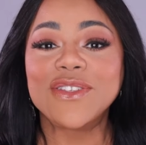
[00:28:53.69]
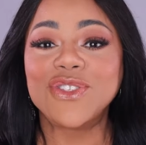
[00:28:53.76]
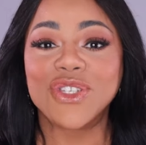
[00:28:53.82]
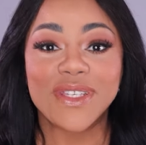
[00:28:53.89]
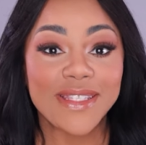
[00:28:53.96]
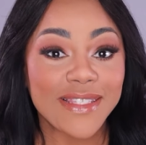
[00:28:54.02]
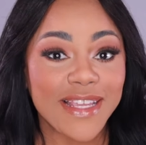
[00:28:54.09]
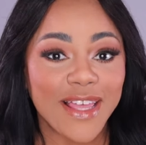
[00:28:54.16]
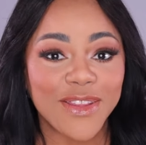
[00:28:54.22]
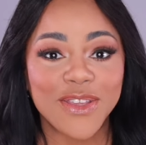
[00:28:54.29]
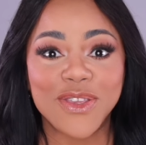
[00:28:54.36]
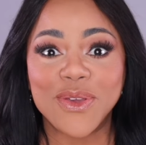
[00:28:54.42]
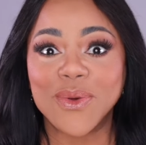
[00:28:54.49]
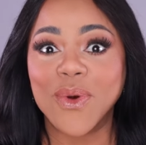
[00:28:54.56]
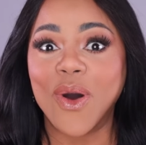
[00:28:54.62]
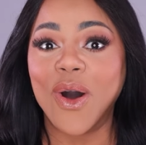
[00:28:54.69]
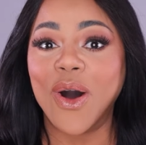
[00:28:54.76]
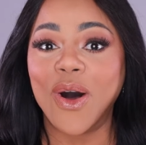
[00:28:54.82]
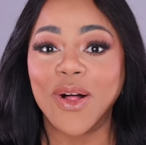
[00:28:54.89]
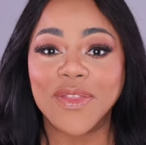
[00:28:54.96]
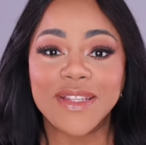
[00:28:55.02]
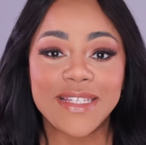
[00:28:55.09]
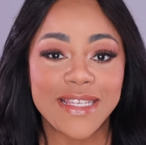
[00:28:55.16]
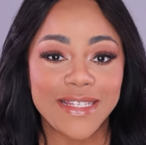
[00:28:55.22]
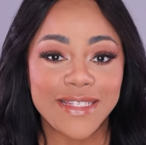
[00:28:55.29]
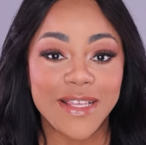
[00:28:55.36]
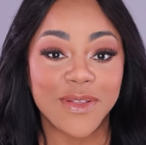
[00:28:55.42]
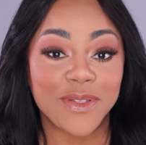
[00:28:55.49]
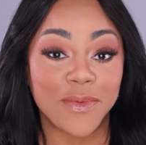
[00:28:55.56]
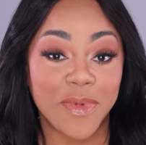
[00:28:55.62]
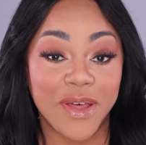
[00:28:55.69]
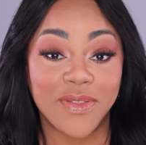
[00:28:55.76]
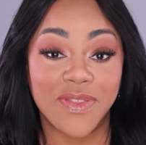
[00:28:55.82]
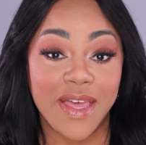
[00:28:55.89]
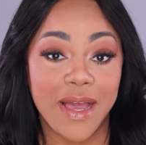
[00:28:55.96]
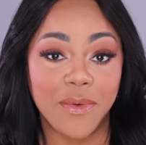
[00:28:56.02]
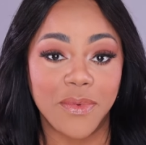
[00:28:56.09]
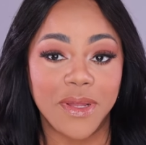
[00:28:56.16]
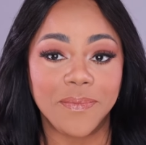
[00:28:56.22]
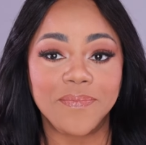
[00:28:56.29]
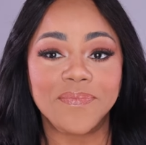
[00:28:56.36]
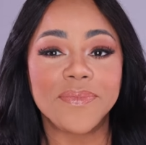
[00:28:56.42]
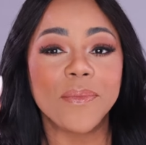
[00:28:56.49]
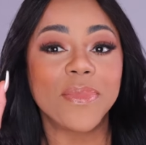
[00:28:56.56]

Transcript: just telling you all the details about that one.